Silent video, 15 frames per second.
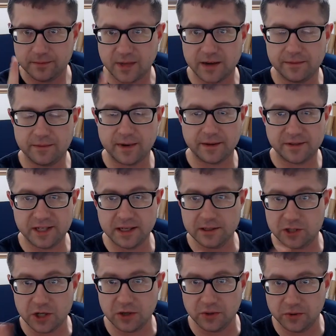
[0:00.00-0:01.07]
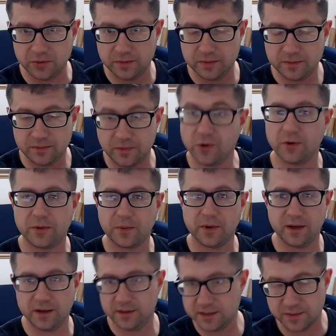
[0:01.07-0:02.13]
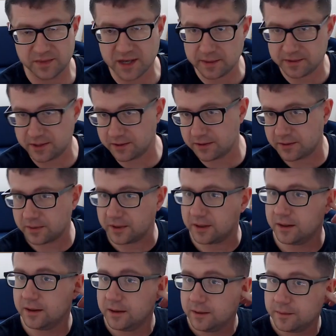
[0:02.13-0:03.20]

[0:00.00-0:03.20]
I've seen 2 or 3. Sometimes there are 3.